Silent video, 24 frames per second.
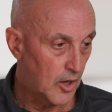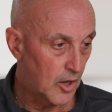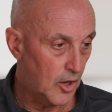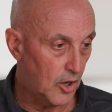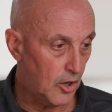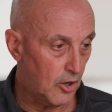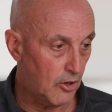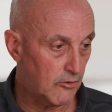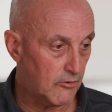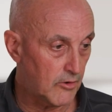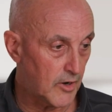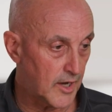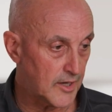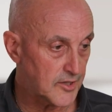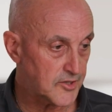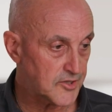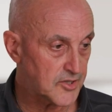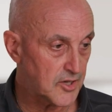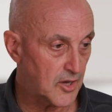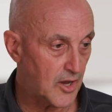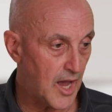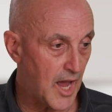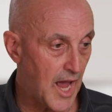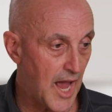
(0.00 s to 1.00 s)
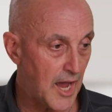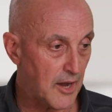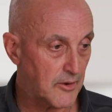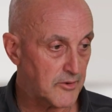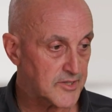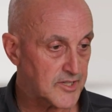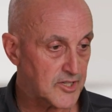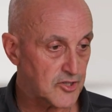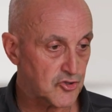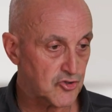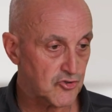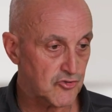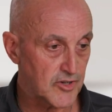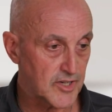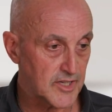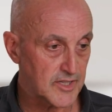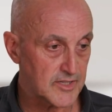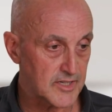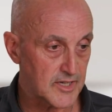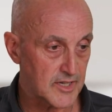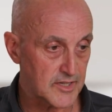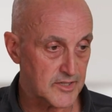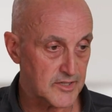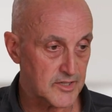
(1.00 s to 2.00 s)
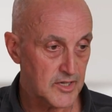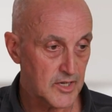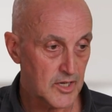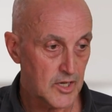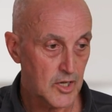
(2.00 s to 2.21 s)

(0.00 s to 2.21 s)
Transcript: All right, so how is it treated?